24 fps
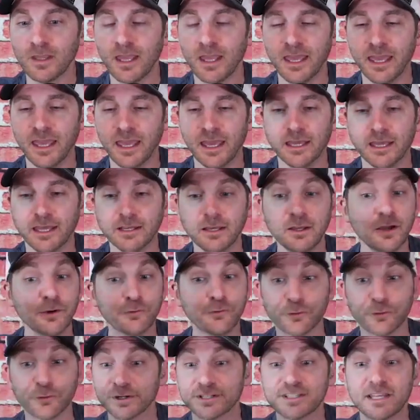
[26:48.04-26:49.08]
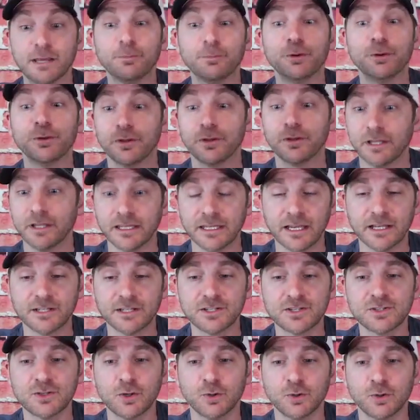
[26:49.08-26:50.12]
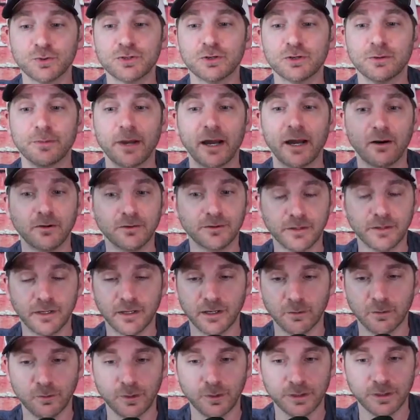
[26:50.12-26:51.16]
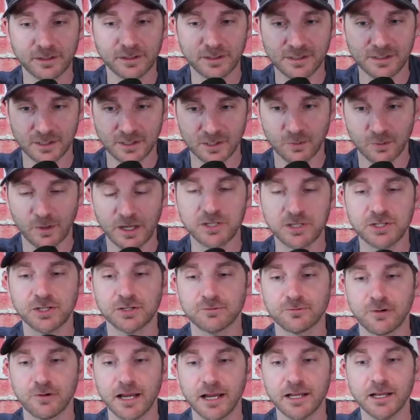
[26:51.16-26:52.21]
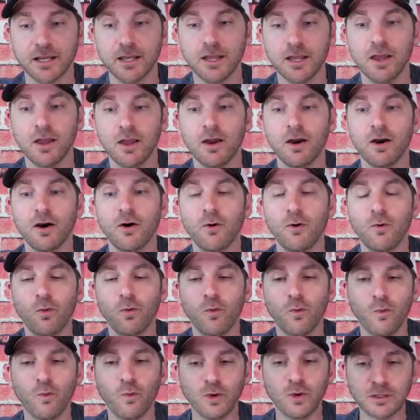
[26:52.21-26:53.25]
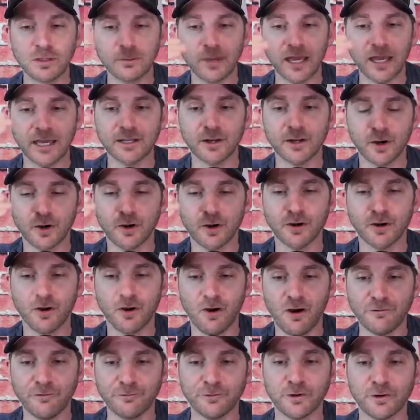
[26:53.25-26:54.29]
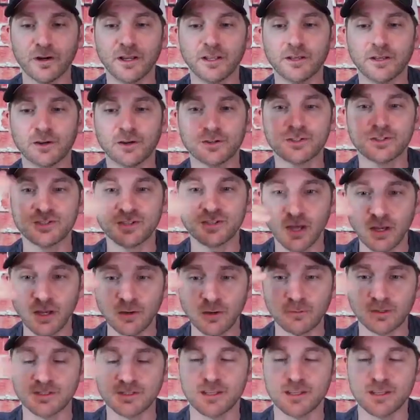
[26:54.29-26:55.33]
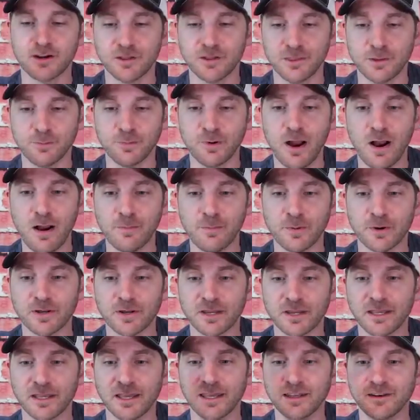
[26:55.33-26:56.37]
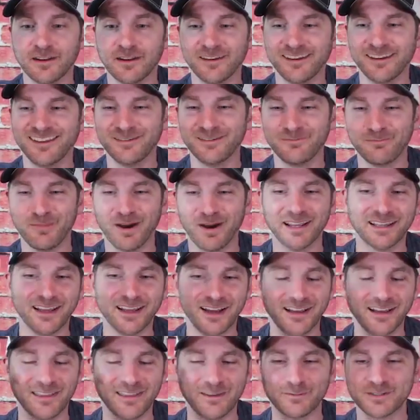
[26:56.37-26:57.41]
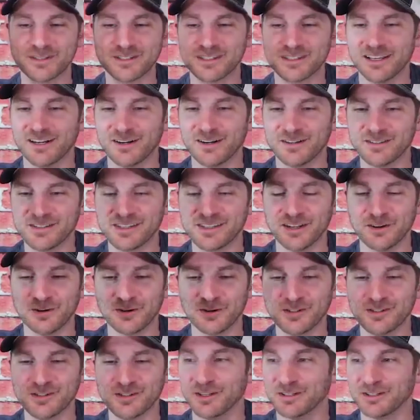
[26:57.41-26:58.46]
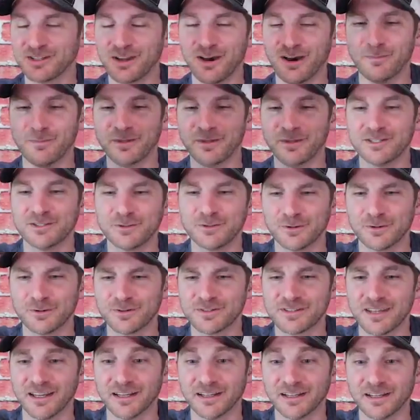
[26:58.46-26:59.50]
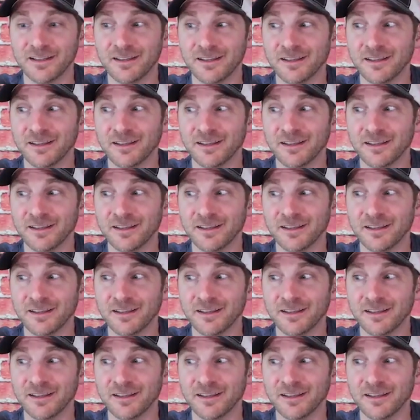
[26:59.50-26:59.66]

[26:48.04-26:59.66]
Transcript: And for example, the lady I just told you about with the situation, right? We made her an offer and her son was there at the property. And my guy that was there said her son commented to her, was like,